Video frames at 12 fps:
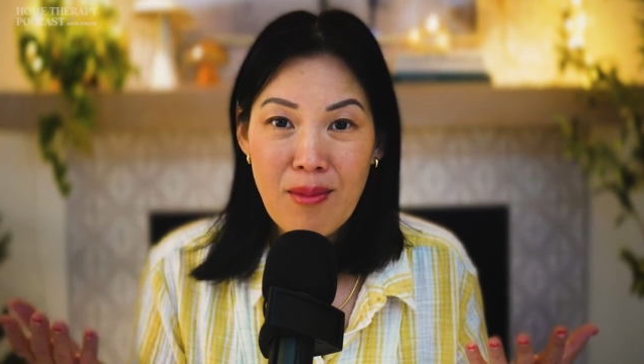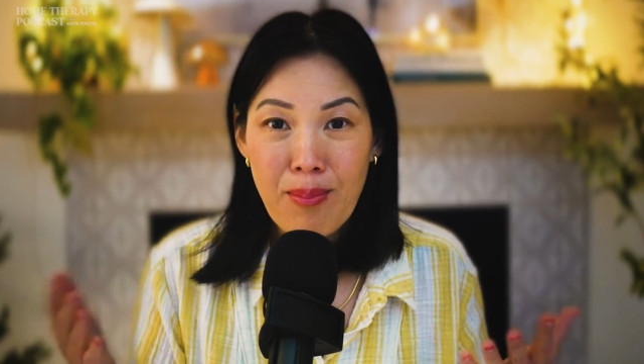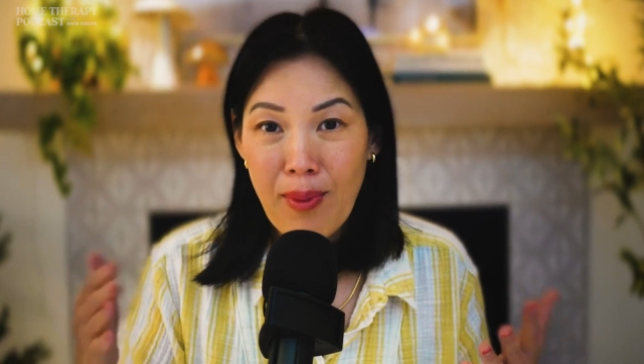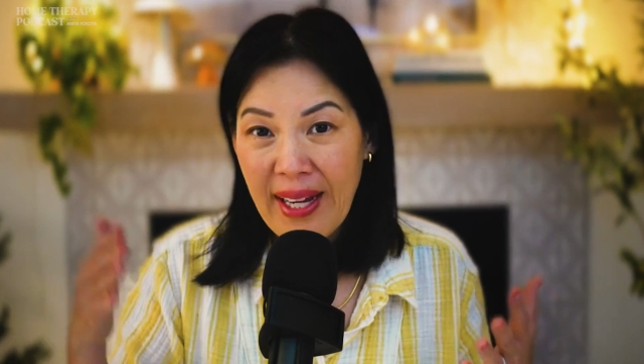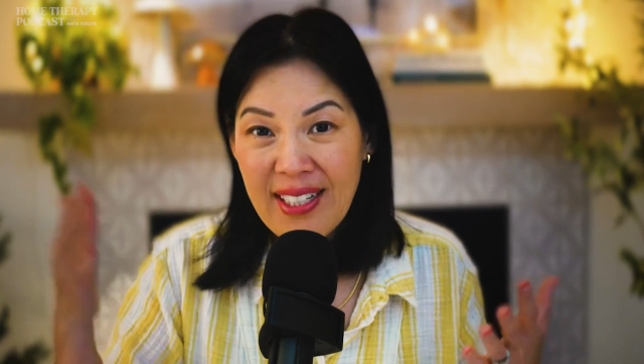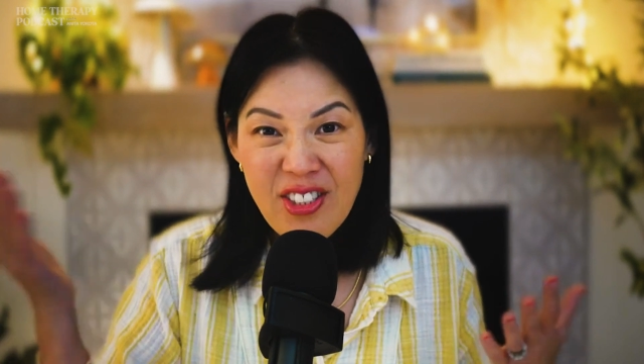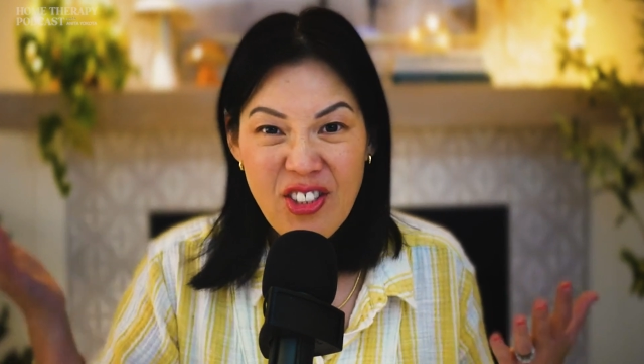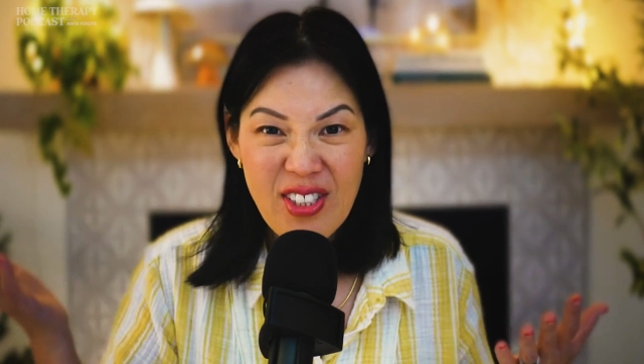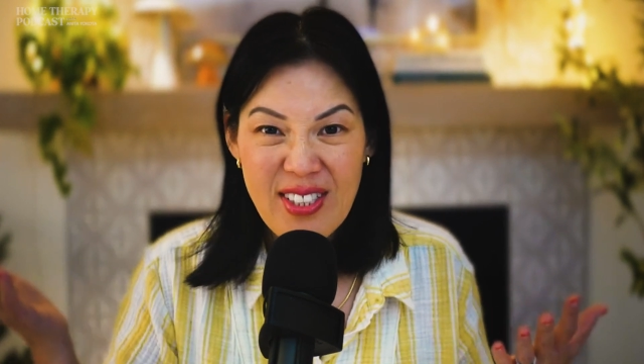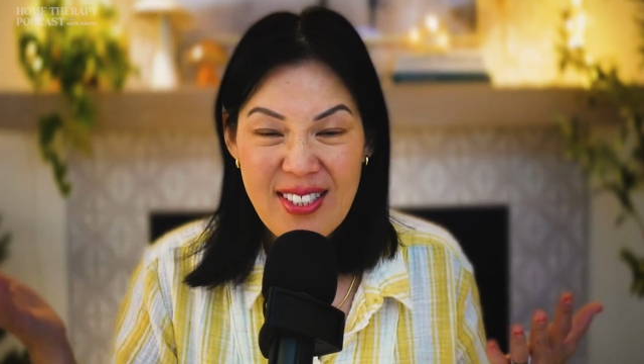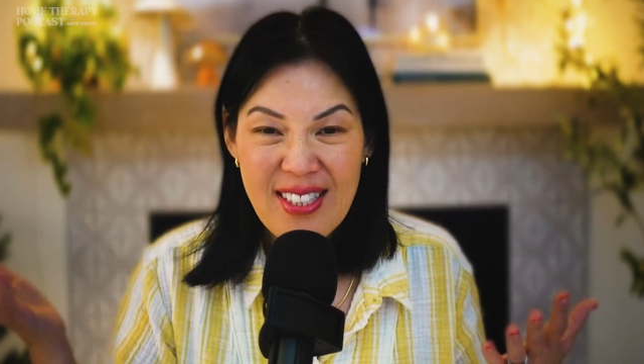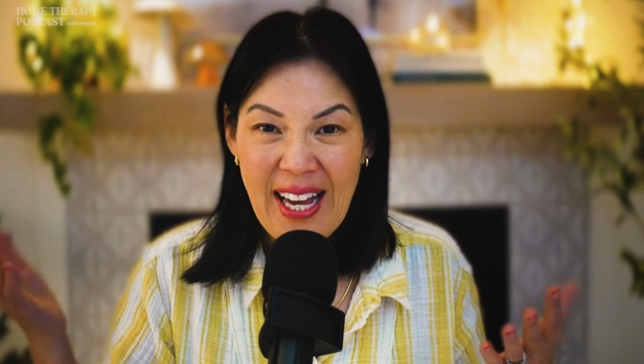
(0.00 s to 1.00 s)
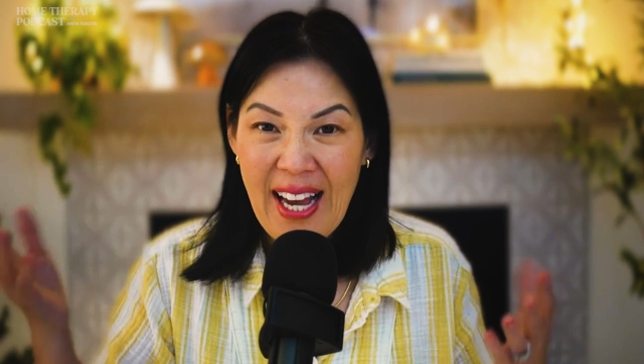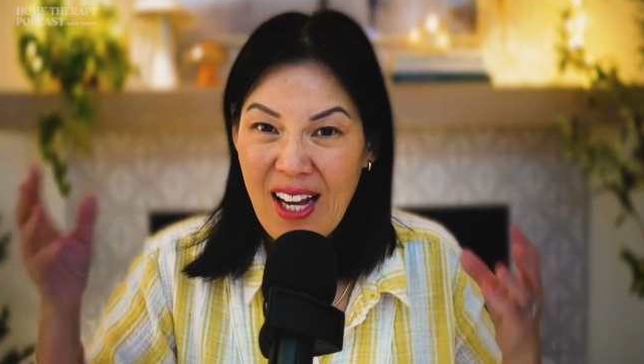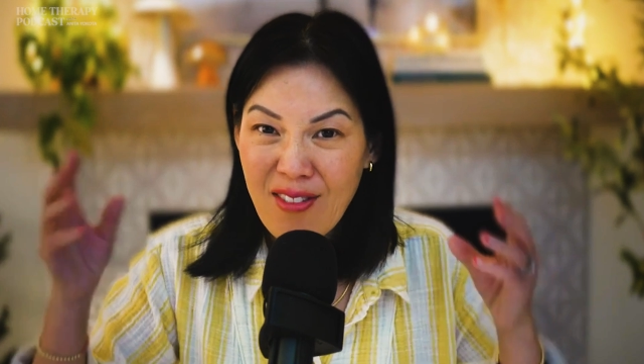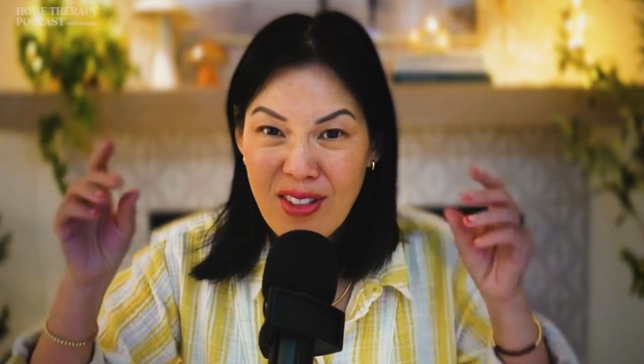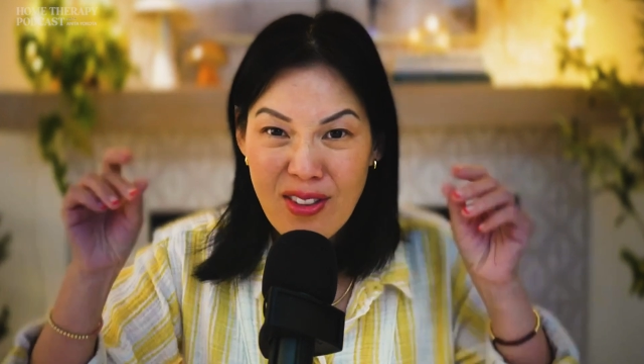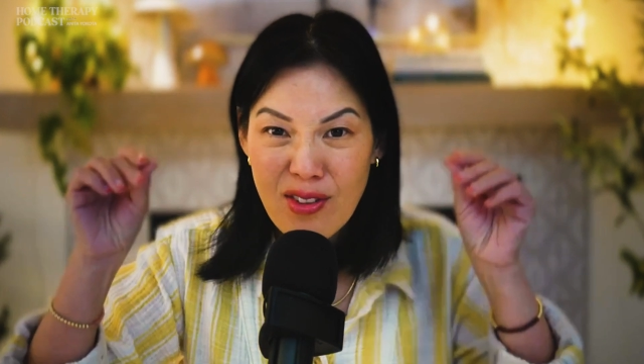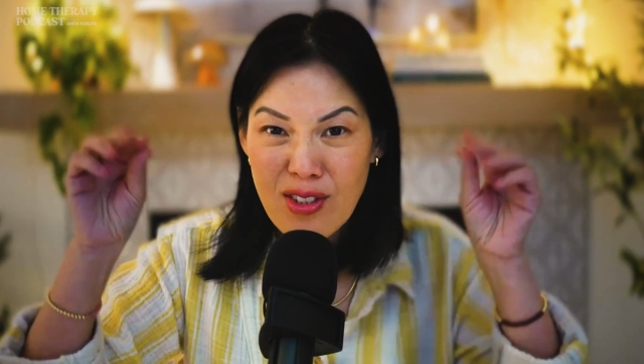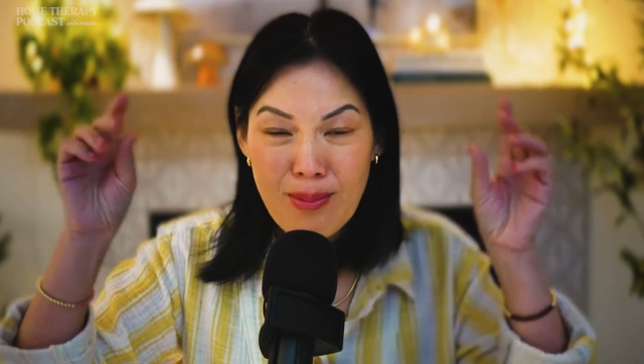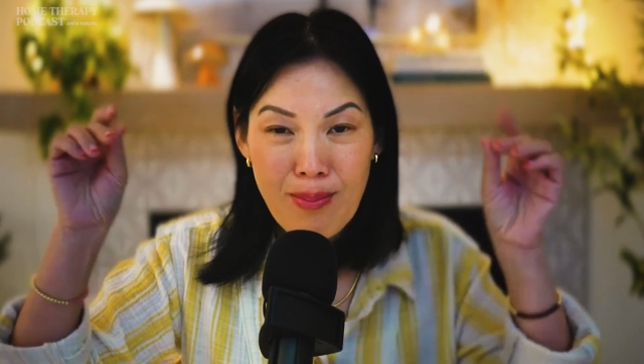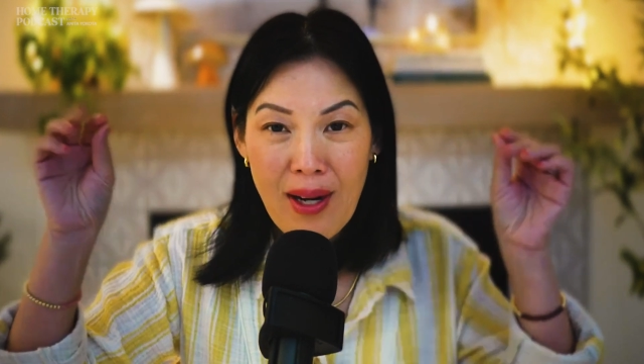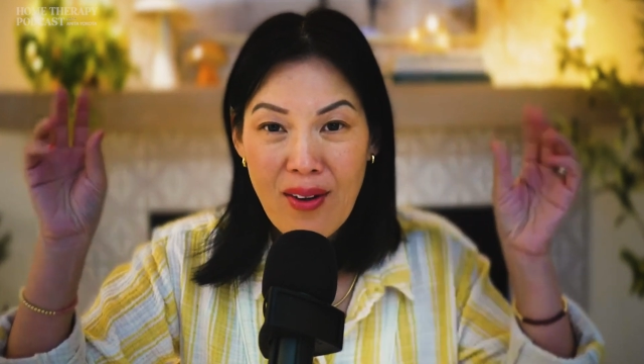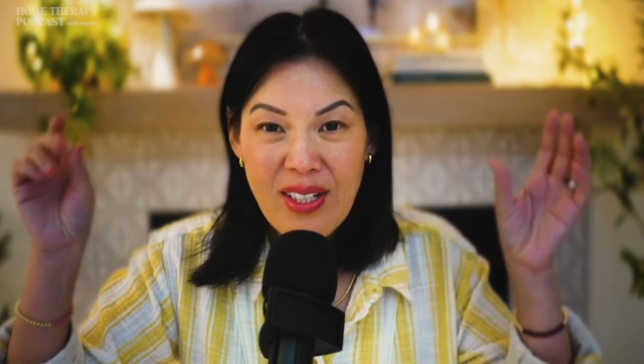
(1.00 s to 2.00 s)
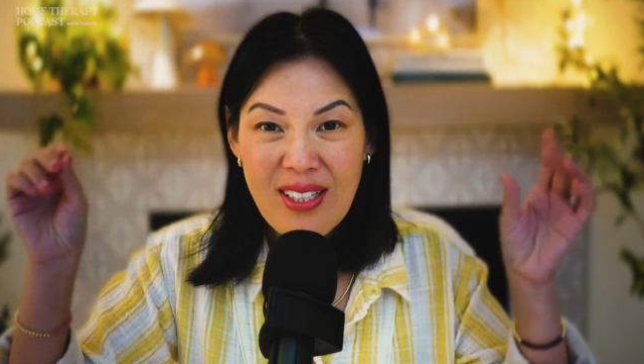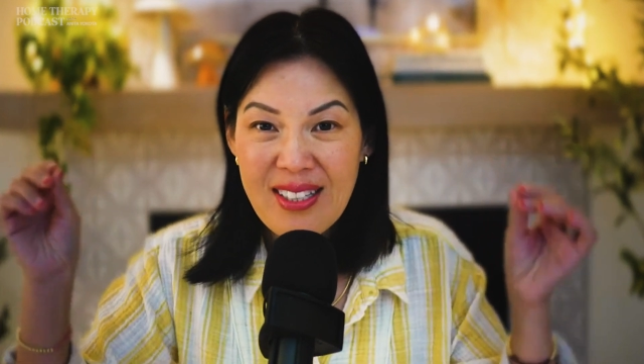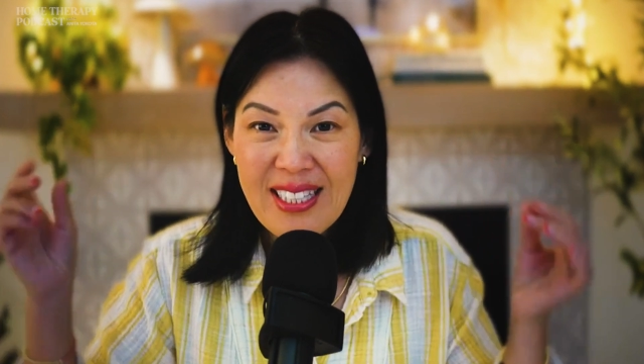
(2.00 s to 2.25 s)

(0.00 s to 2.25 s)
branches that have little sprouting